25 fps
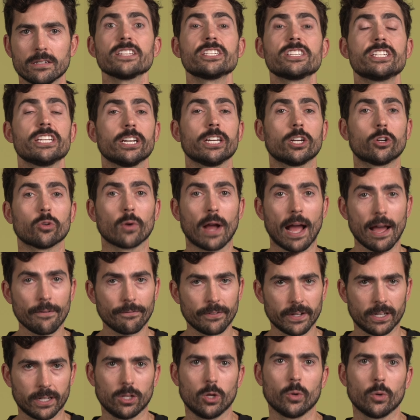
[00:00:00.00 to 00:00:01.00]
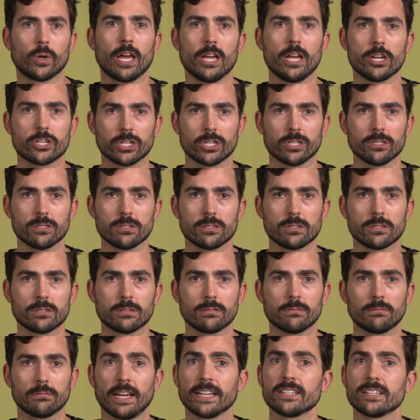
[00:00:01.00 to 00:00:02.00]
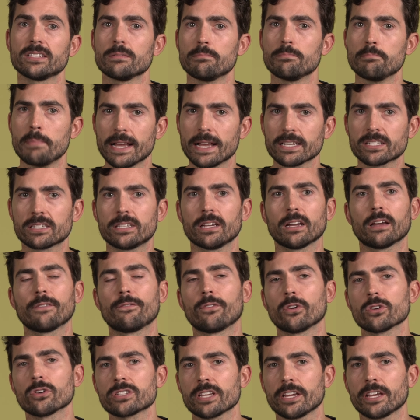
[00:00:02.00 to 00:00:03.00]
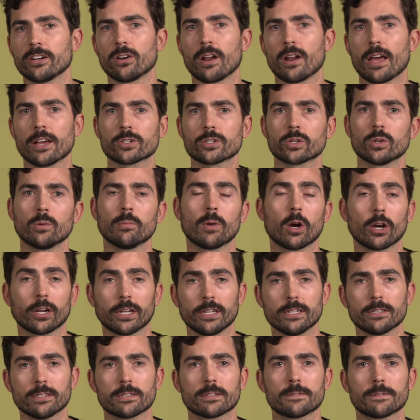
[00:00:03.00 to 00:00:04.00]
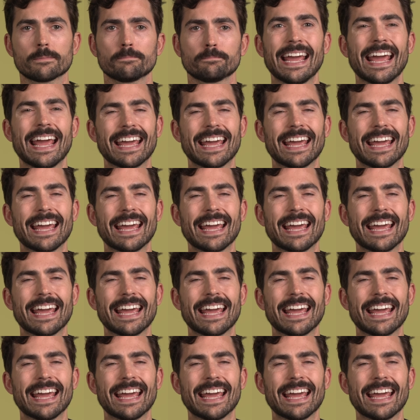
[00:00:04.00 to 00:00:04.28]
geographic locations like domestic versus international markets,